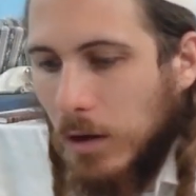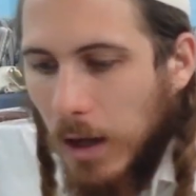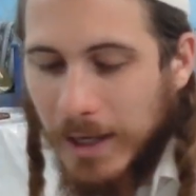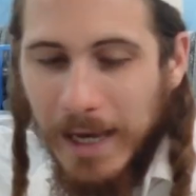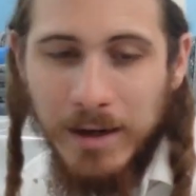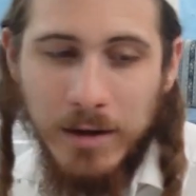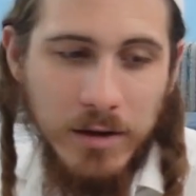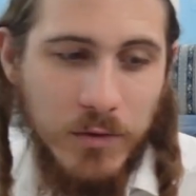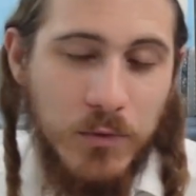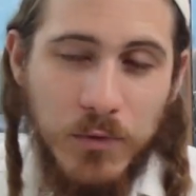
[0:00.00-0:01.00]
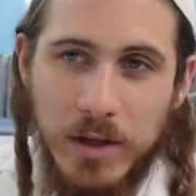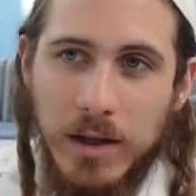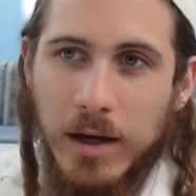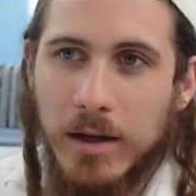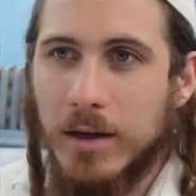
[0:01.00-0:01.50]
Again,
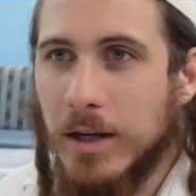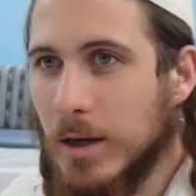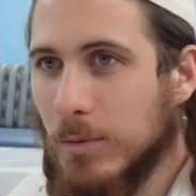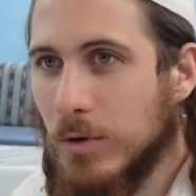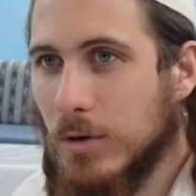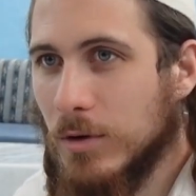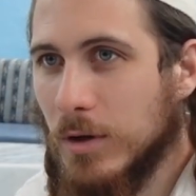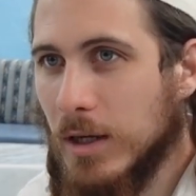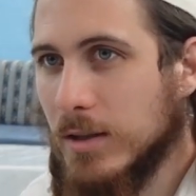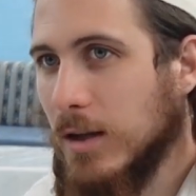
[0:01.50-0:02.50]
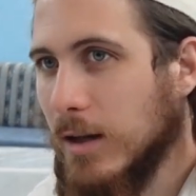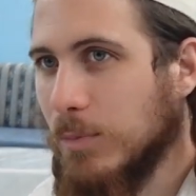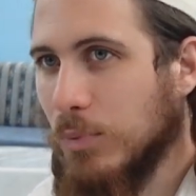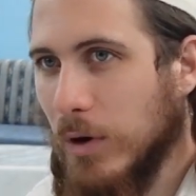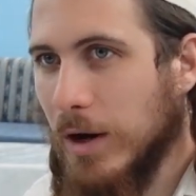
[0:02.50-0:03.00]
tefillah in Hebrew is
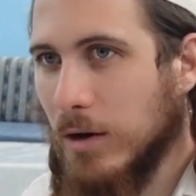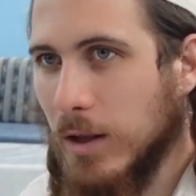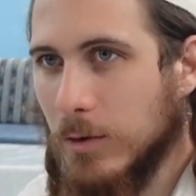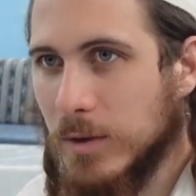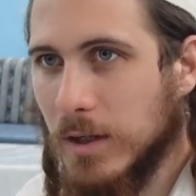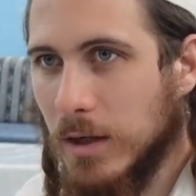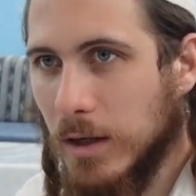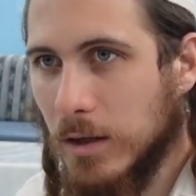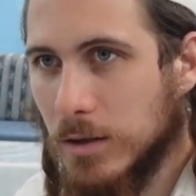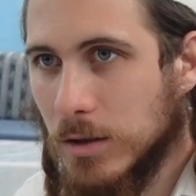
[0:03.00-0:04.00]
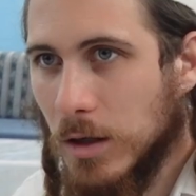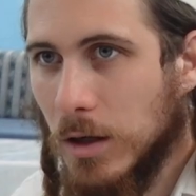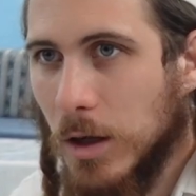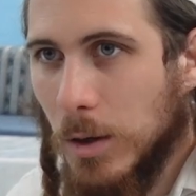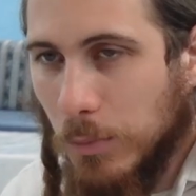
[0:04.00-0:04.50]
not prayer like we say in English.
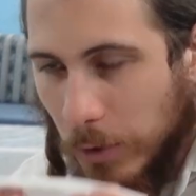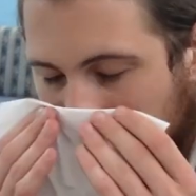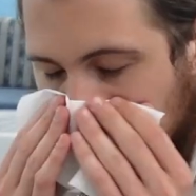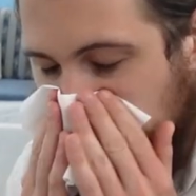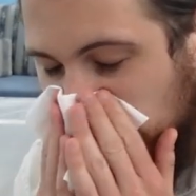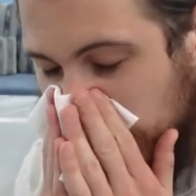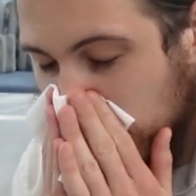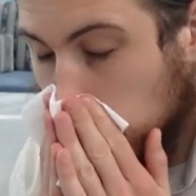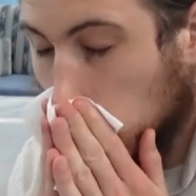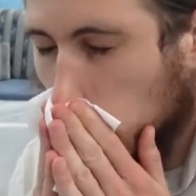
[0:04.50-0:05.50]
Prayer in English